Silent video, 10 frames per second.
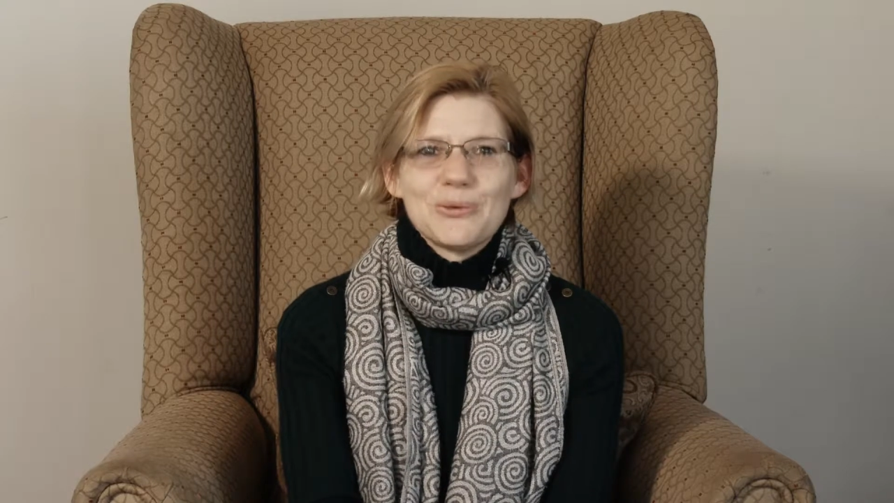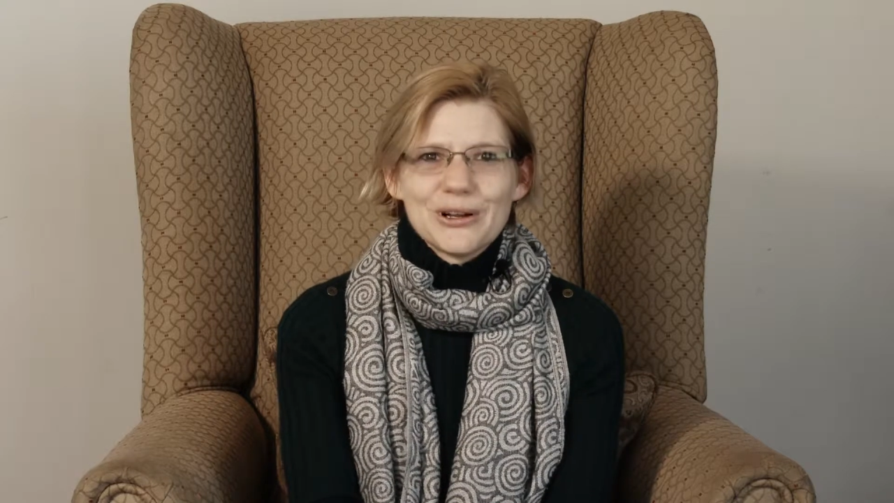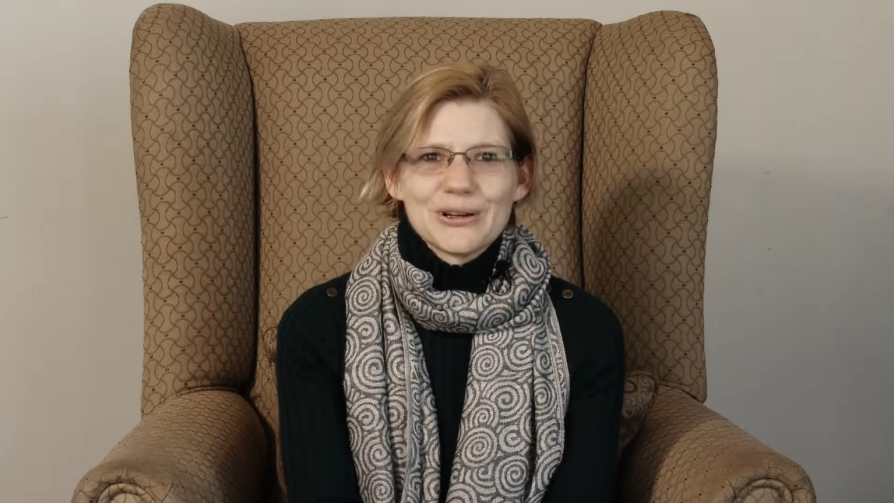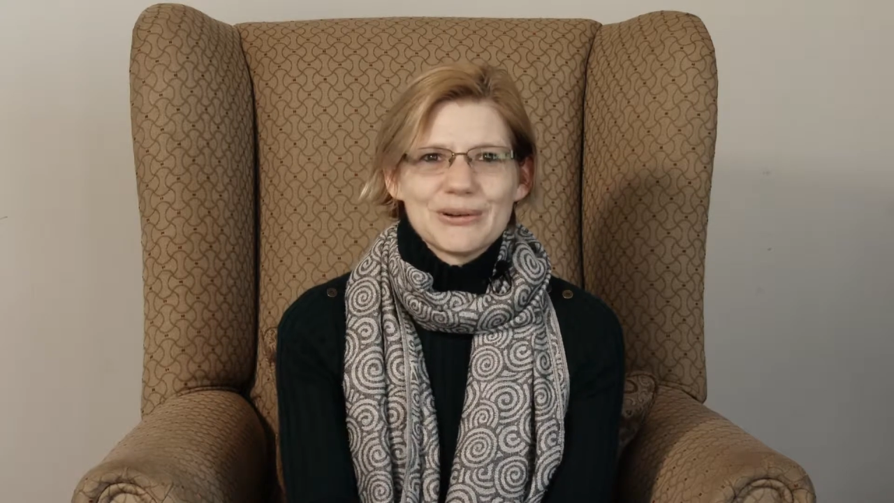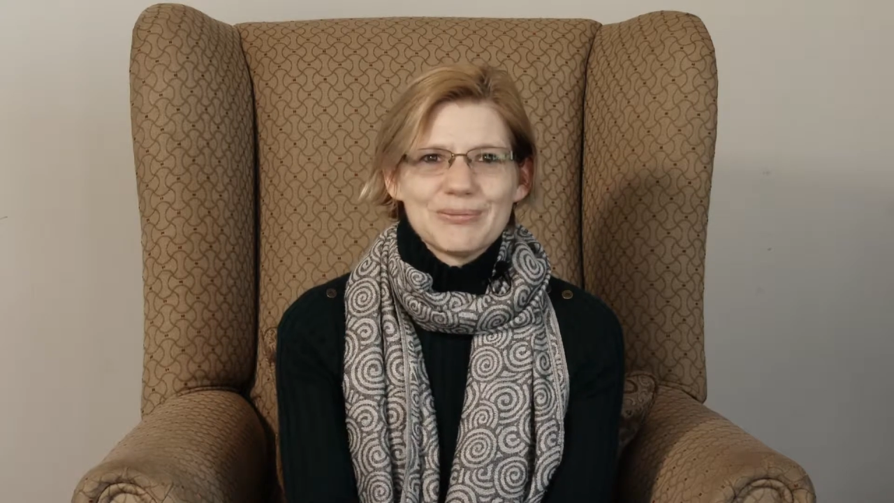
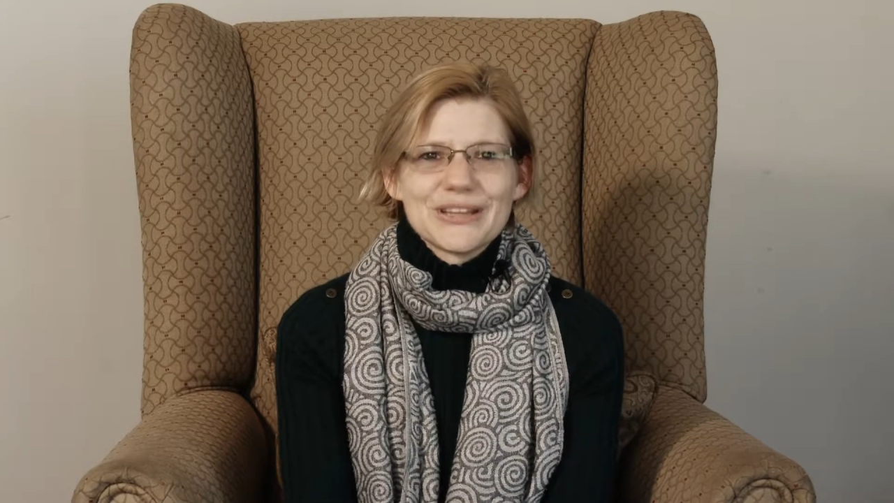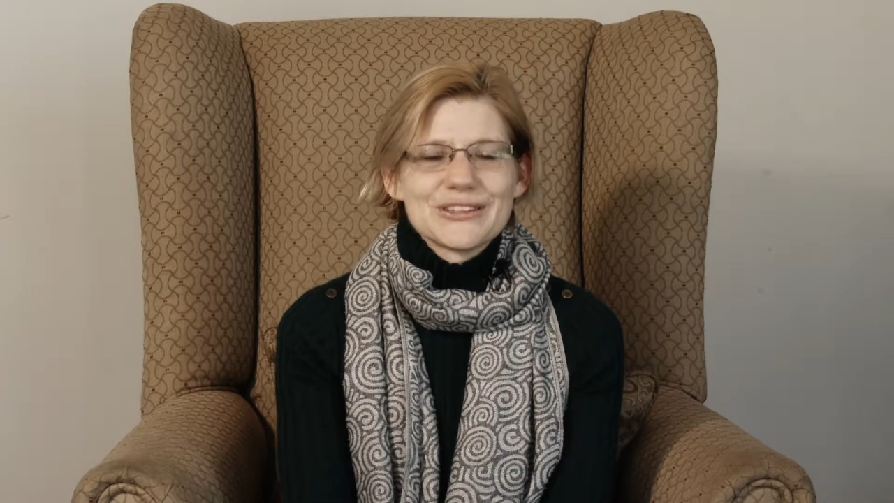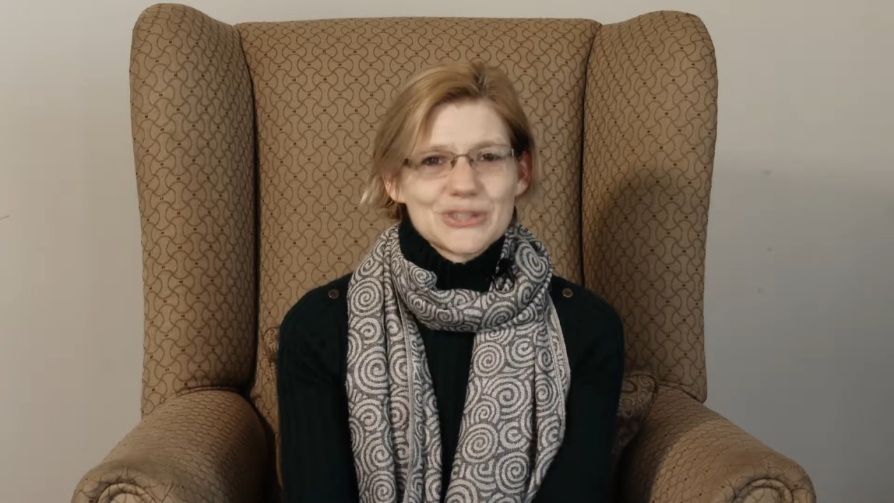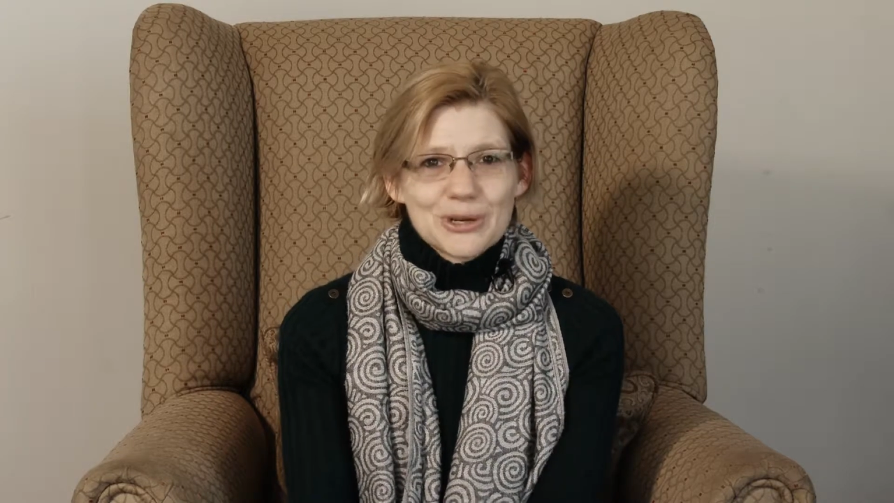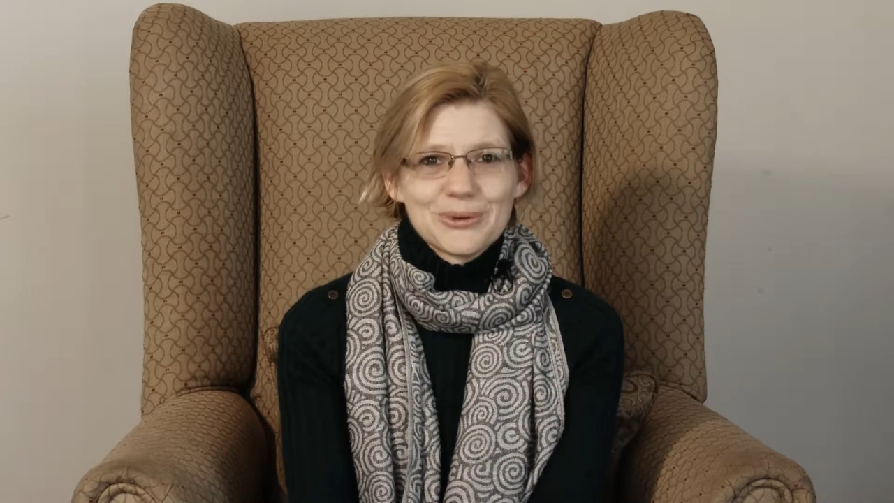welcomed by
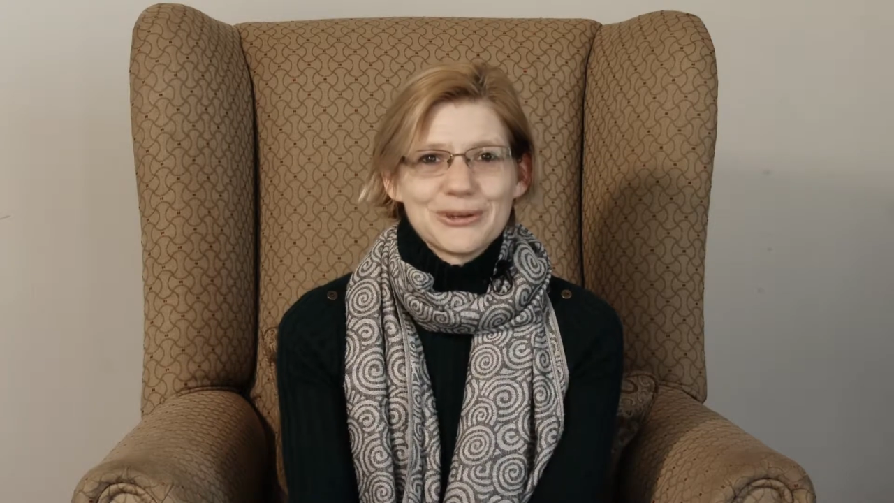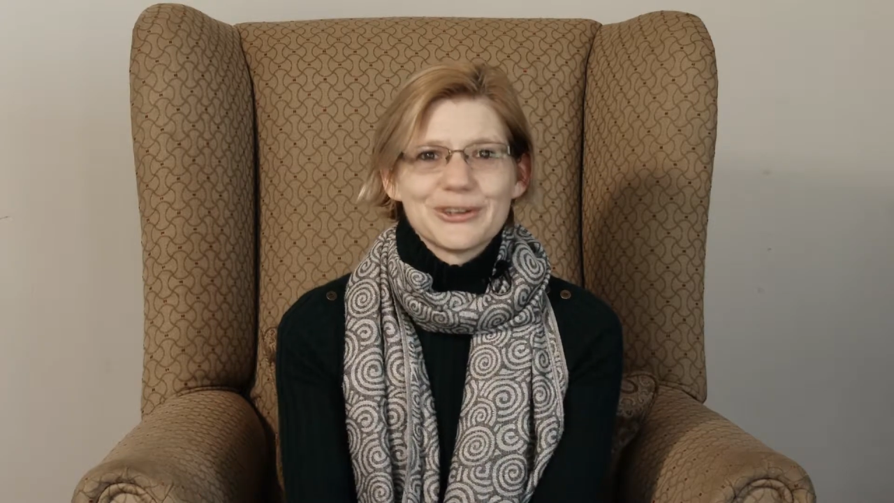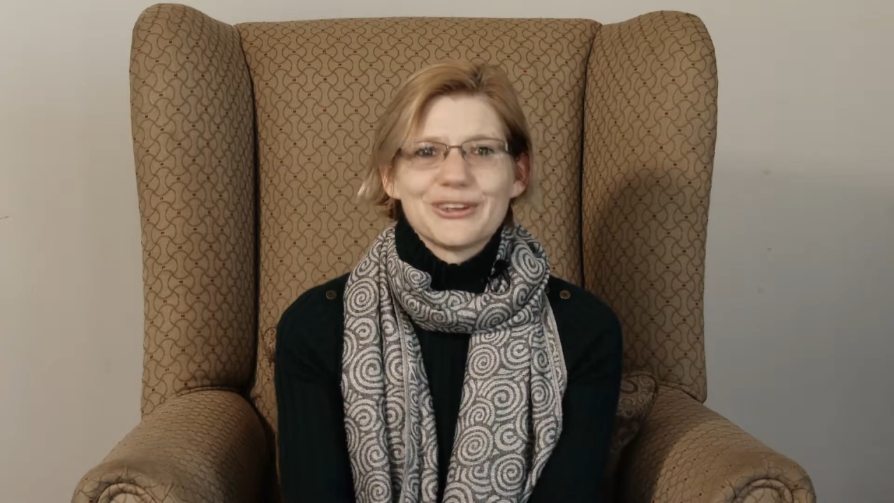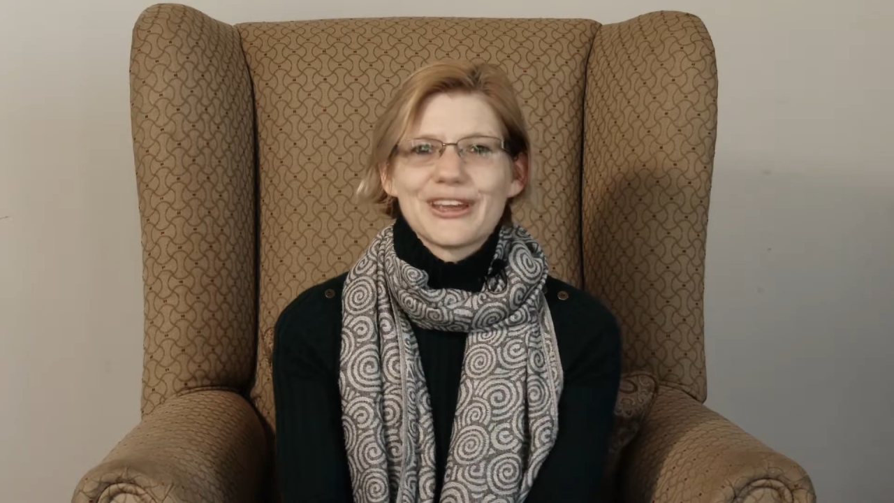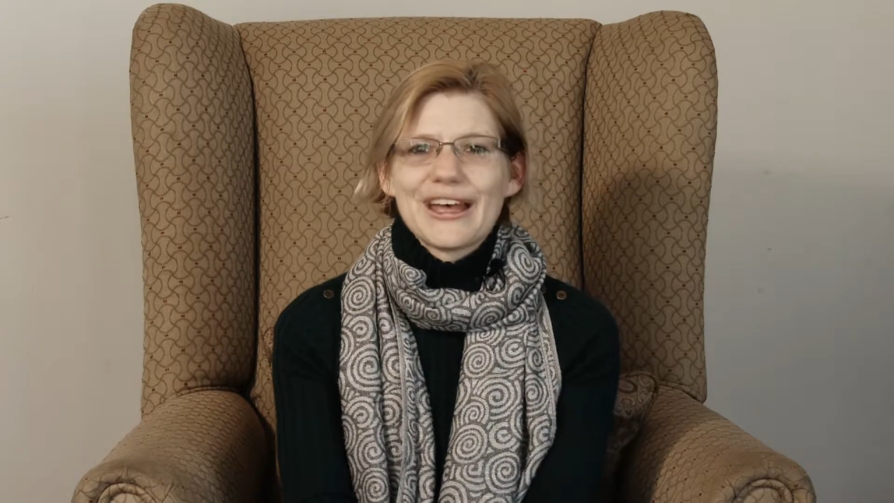the Joburg